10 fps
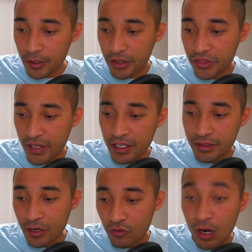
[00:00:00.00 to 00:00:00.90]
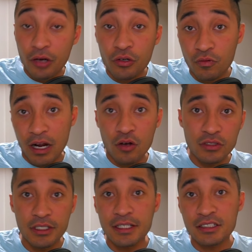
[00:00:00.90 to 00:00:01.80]
think that Ronda
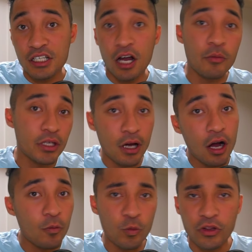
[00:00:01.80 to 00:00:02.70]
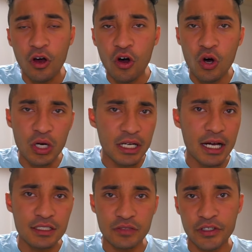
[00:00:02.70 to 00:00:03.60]
Rousey is coming up with all
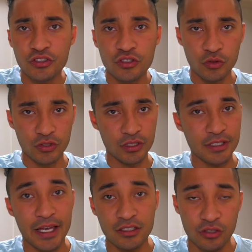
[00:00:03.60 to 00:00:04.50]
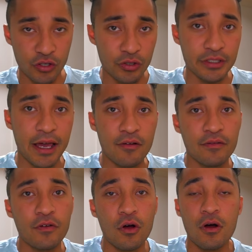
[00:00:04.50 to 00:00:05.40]
kinds of excuses as to her
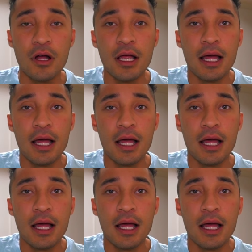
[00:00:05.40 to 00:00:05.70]
downfall